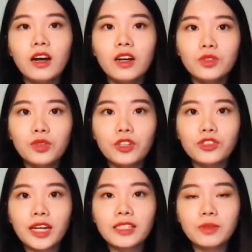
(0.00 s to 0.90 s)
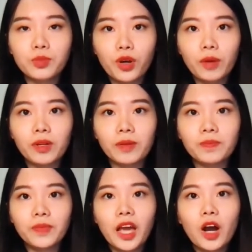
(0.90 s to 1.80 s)
To address the problem,
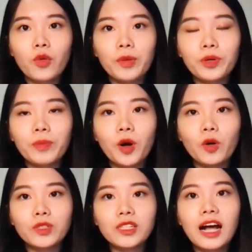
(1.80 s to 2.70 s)
we propose